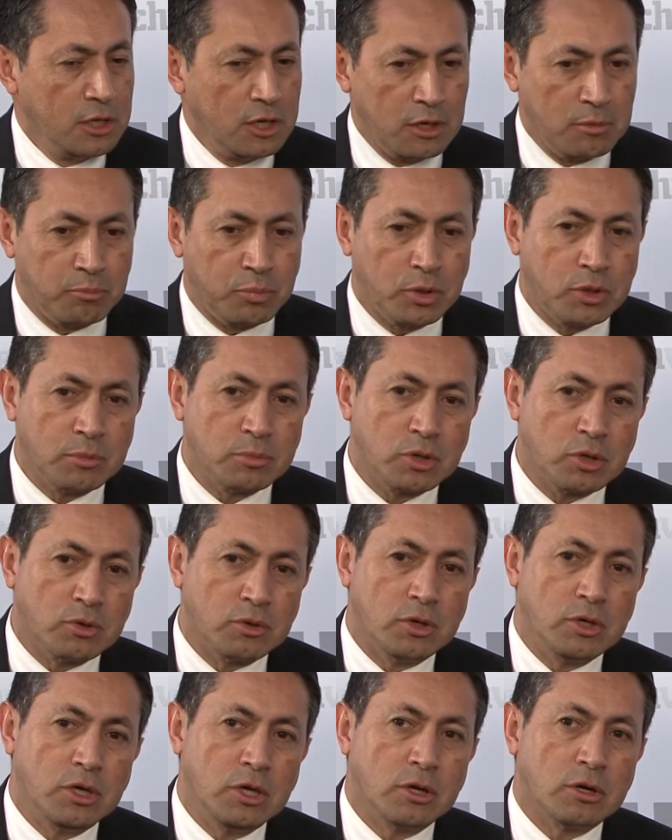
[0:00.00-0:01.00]
and put them
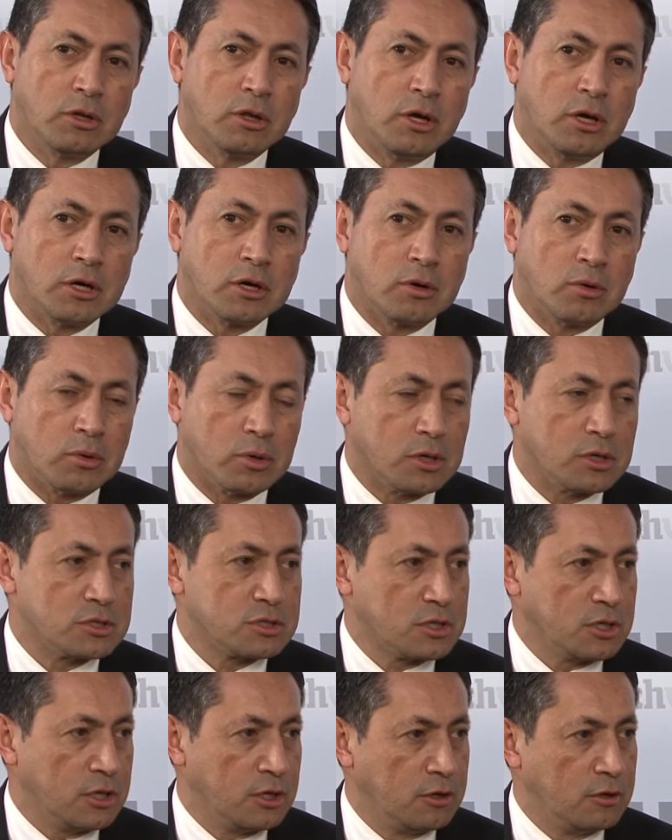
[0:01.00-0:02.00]
through a year-long
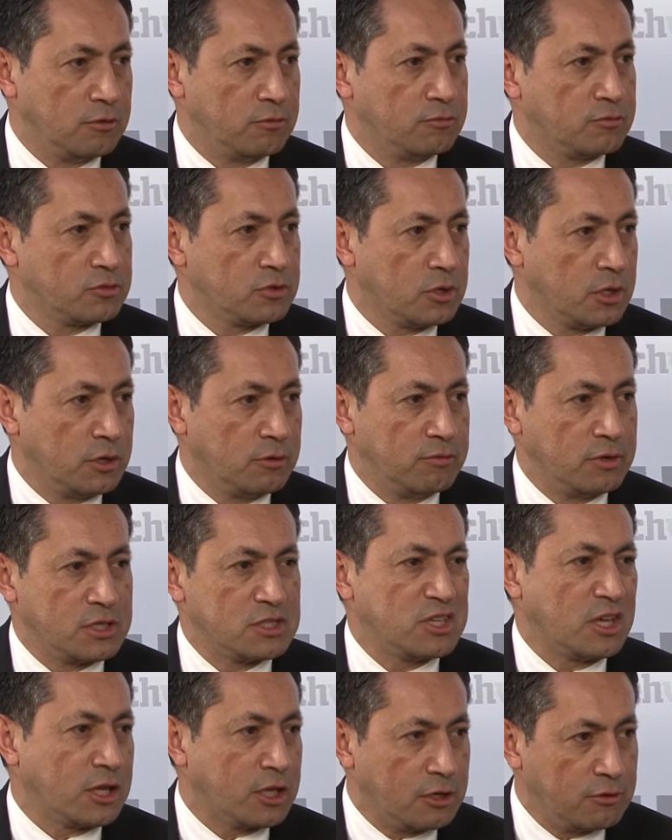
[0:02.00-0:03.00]
course of
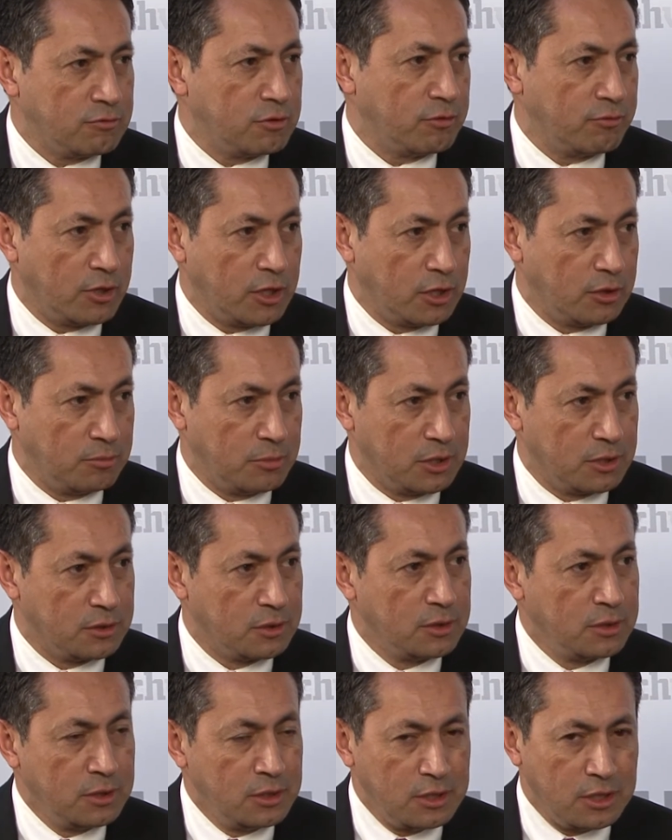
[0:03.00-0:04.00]
executive development.
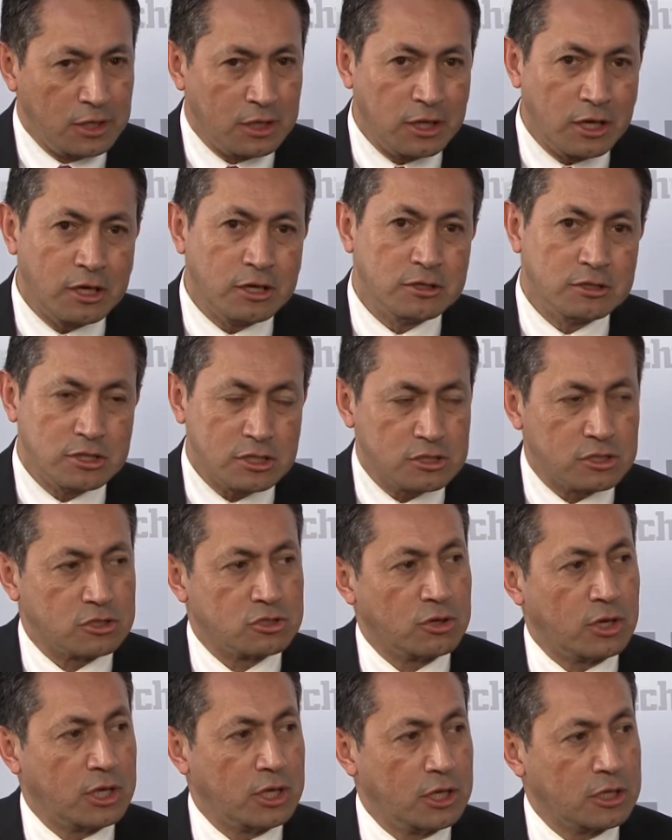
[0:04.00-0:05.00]
Again, just to
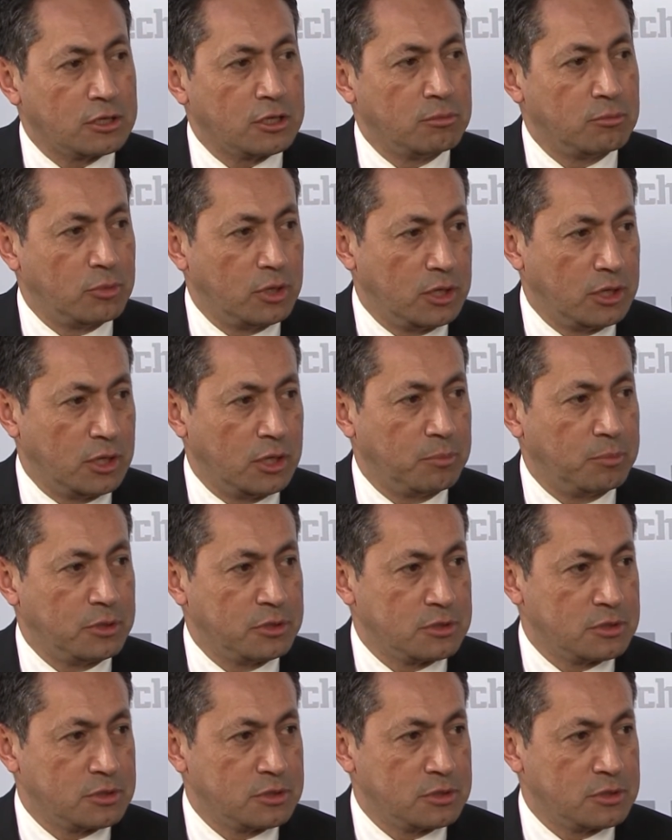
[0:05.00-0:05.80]
try and get them up